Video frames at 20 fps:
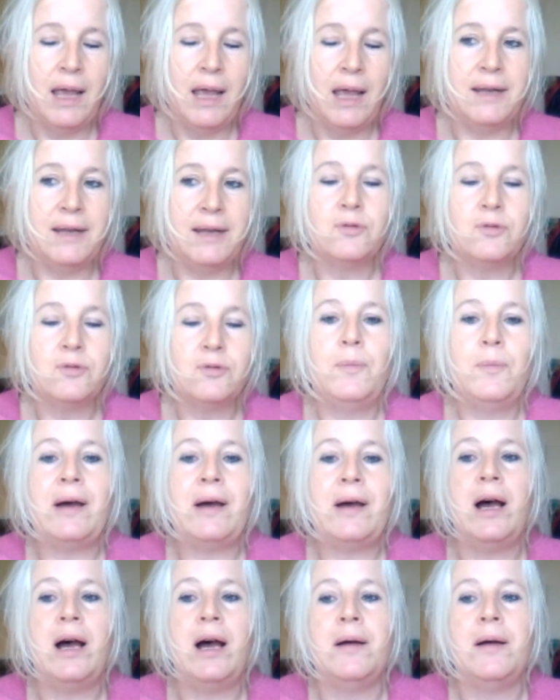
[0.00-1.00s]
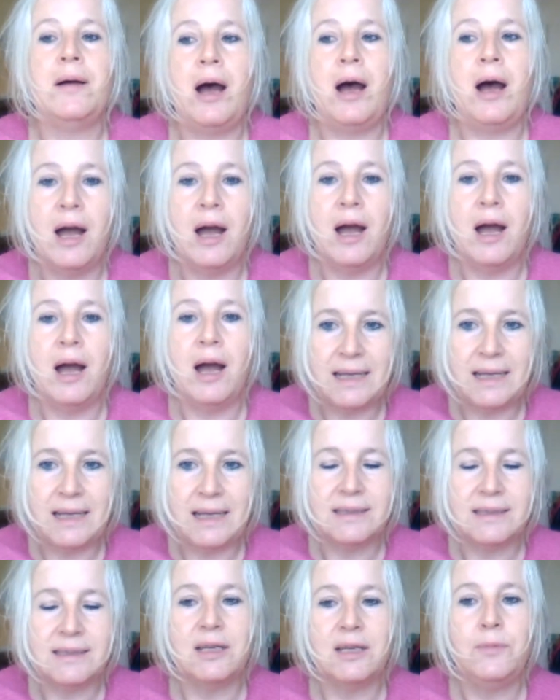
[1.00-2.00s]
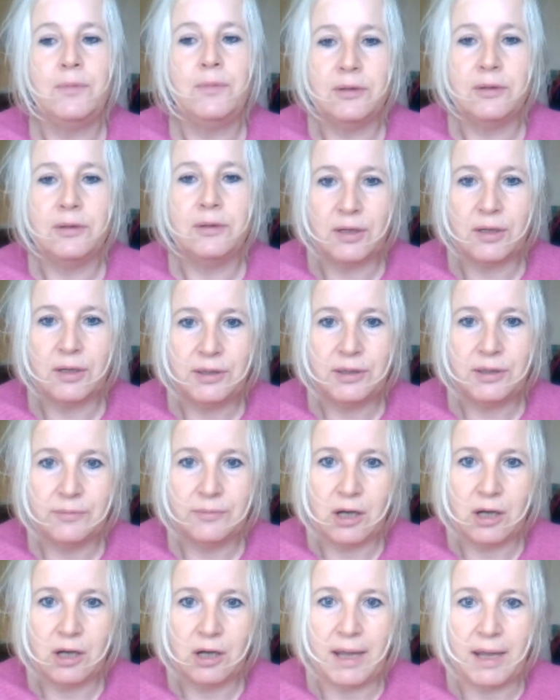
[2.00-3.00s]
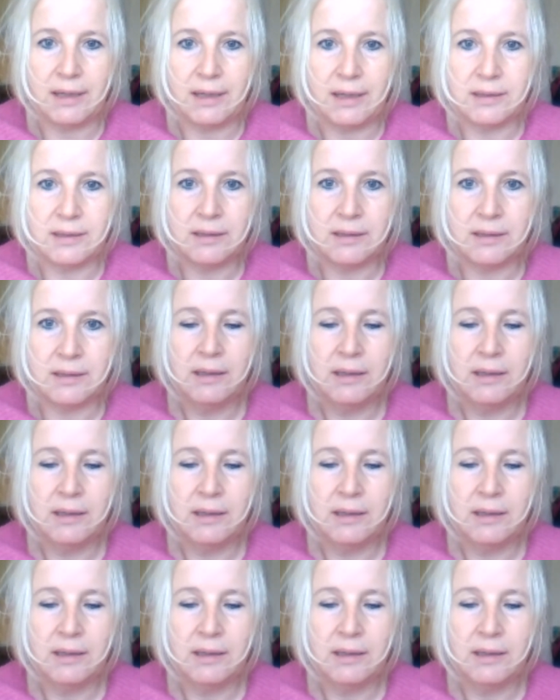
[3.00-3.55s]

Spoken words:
and it's all about a high potassium, low sodium diet.